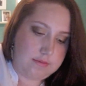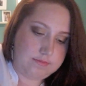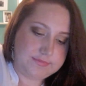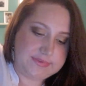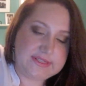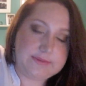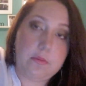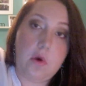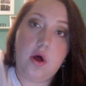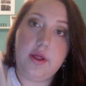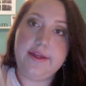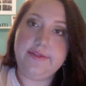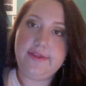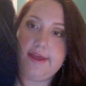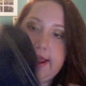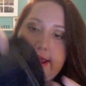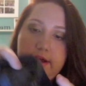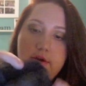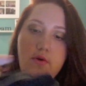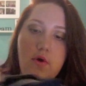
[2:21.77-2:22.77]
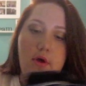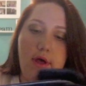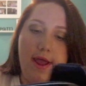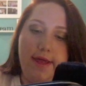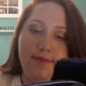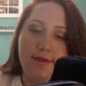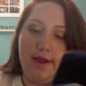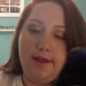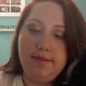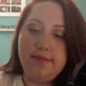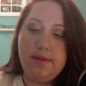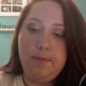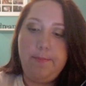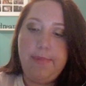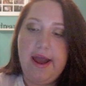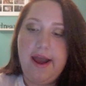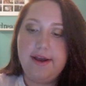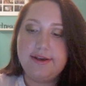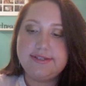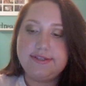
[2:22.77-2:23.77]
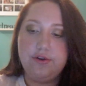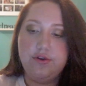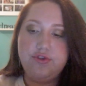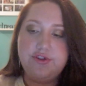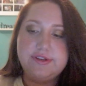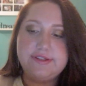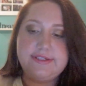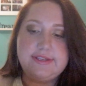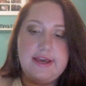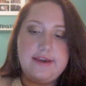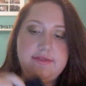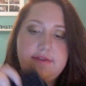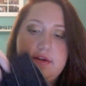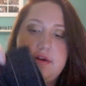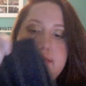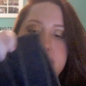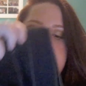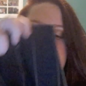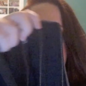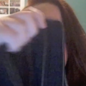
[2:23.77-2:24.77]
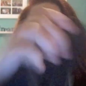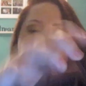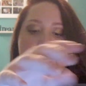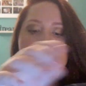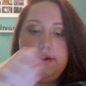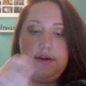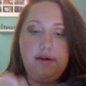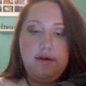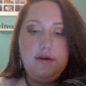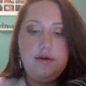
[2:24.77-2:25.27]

small at the ankle, and then the backs are just like the classic